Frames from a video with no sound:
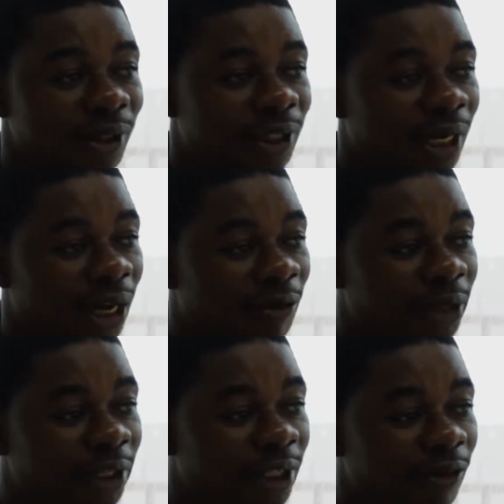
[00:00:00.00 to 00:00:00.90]
Yeah, I've
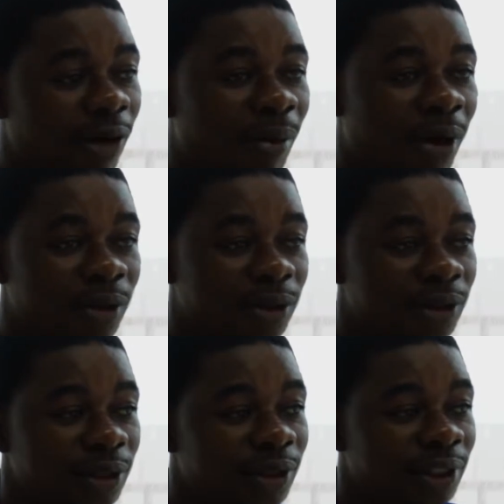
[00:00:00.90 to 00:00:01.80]
been here for about
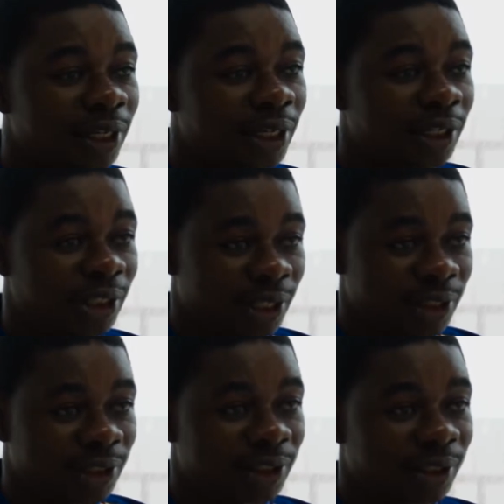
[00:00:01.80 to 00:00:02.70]
3
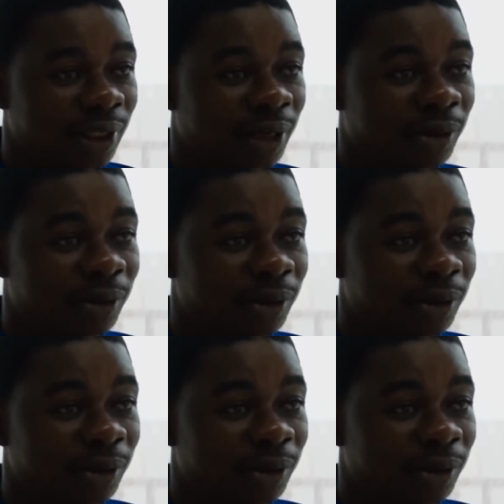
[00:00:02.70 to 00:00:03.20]
years now.